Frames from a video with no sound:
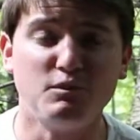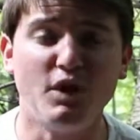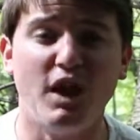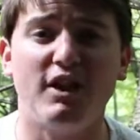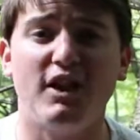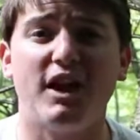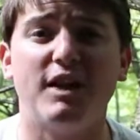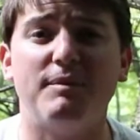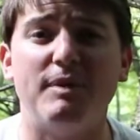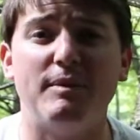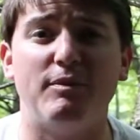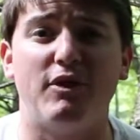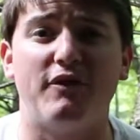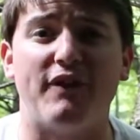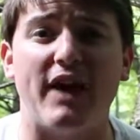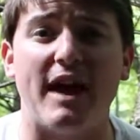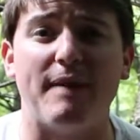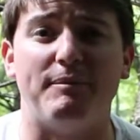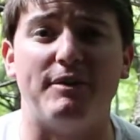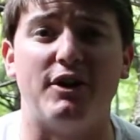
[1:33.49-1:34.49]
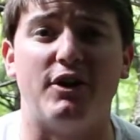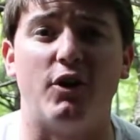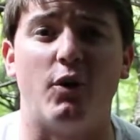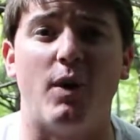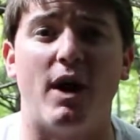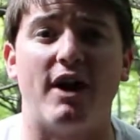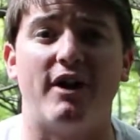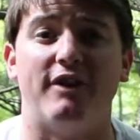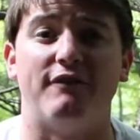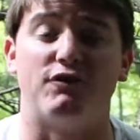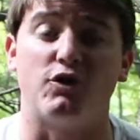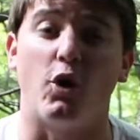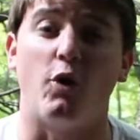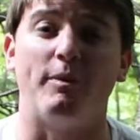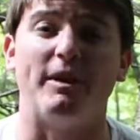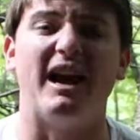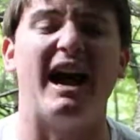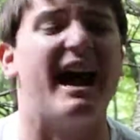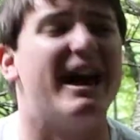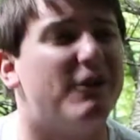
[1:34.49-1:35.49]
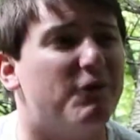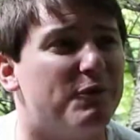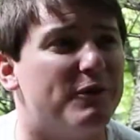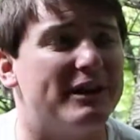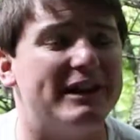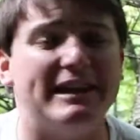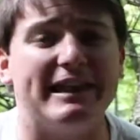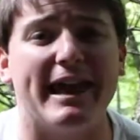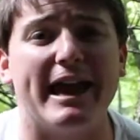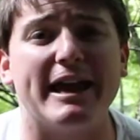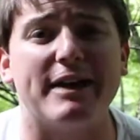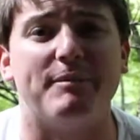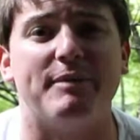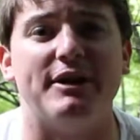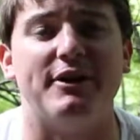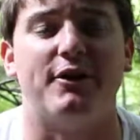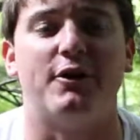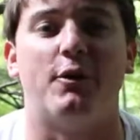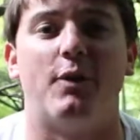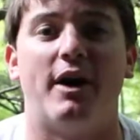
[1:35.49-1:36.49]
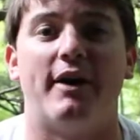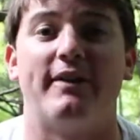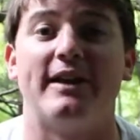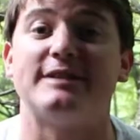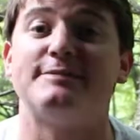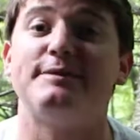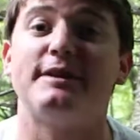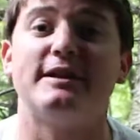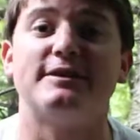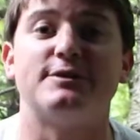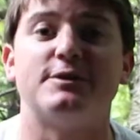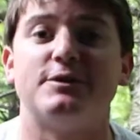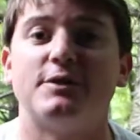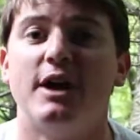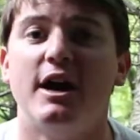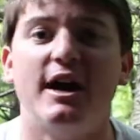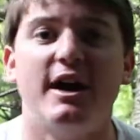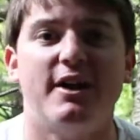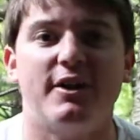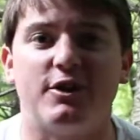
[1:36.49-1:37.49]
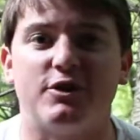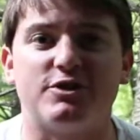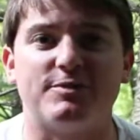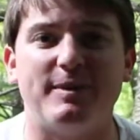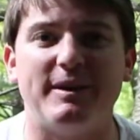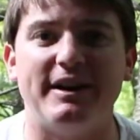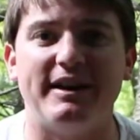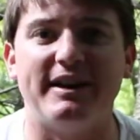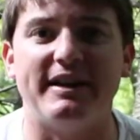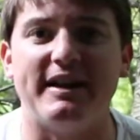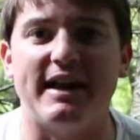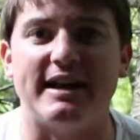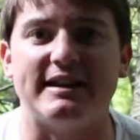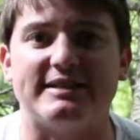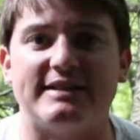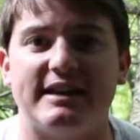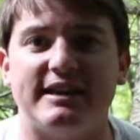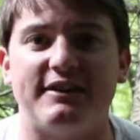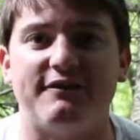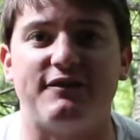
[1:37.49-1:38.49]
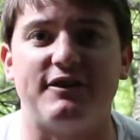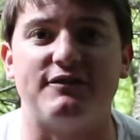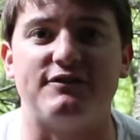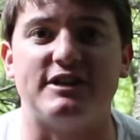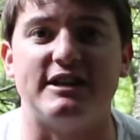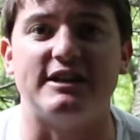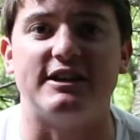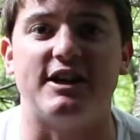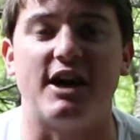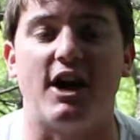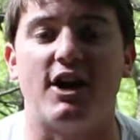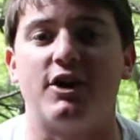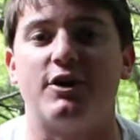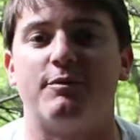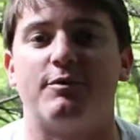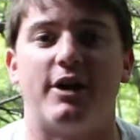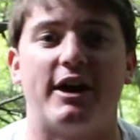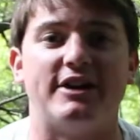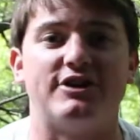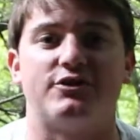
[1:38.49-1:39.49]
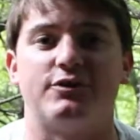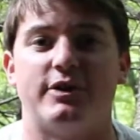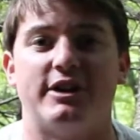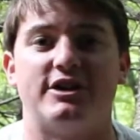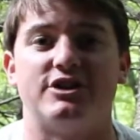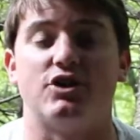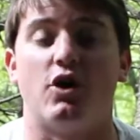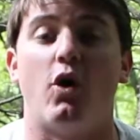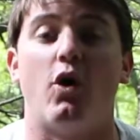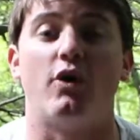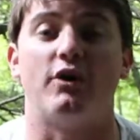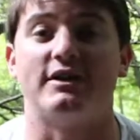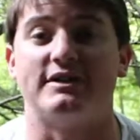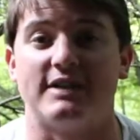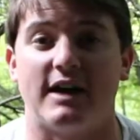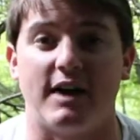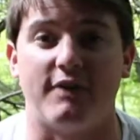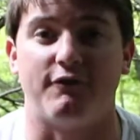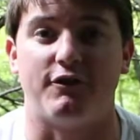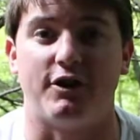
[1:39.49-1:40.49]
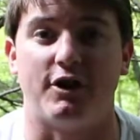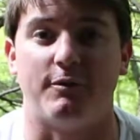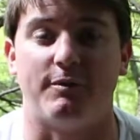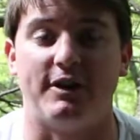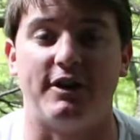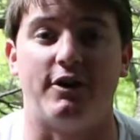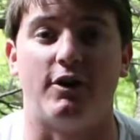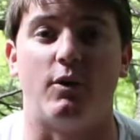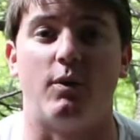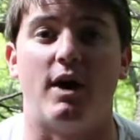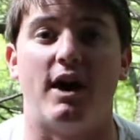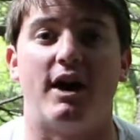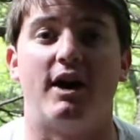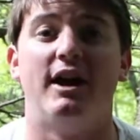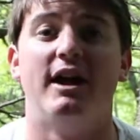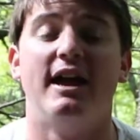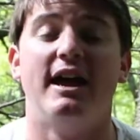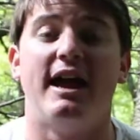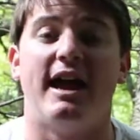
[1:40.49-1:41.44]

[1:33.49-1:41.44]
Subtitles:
a lot of people have had Pinot Noir and have told me I don't really like Pinot Noir, and that's because they're spending in that $10 to $15 price range all the time for their Pinot Noir.